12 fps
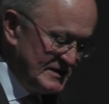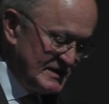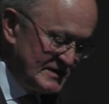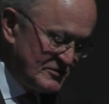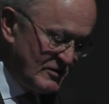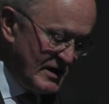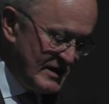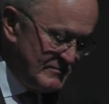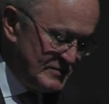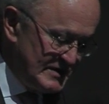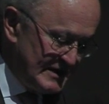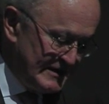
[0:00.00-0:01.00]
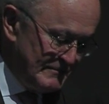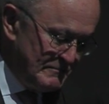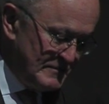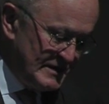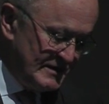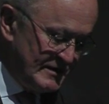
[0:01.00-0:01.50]
describe
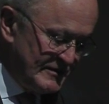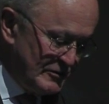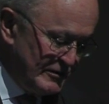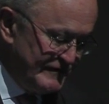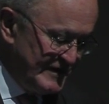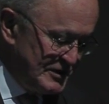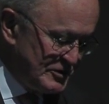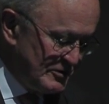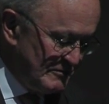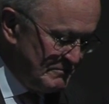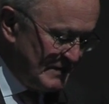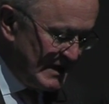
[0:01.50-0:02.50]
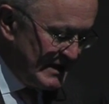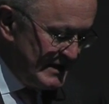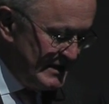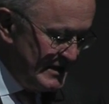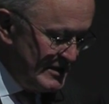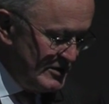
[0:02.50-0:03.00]
the third feature
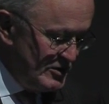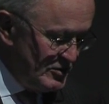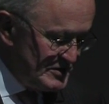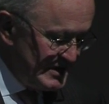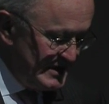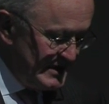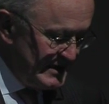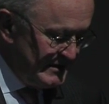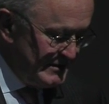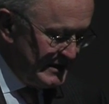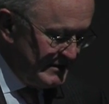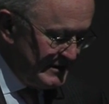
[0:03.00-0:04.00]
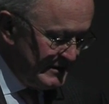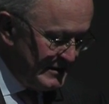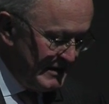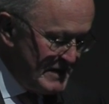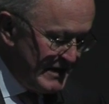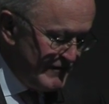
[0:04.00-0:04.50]
by using
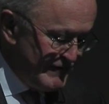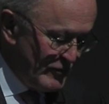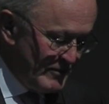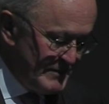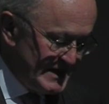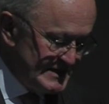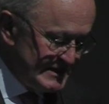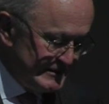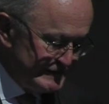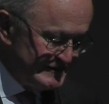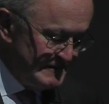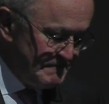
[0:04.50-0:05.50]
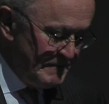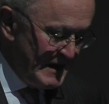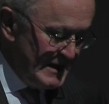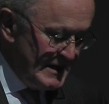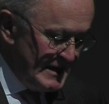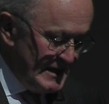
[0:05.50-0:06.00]
a metaphor myself.
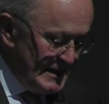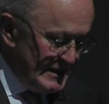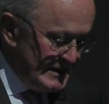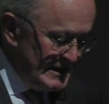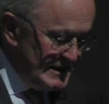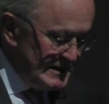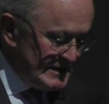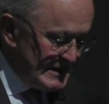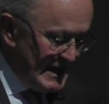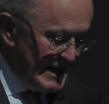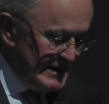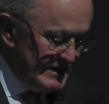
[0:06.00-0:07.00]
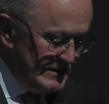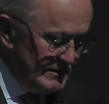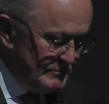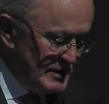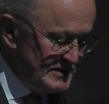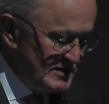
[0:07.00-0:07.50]
The guiding
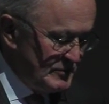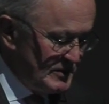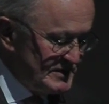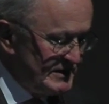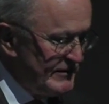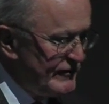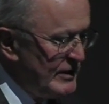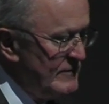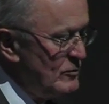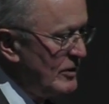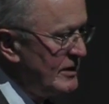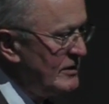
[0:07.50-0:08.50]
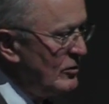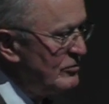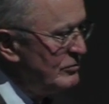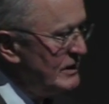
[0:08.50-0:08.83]
principles in the framework don't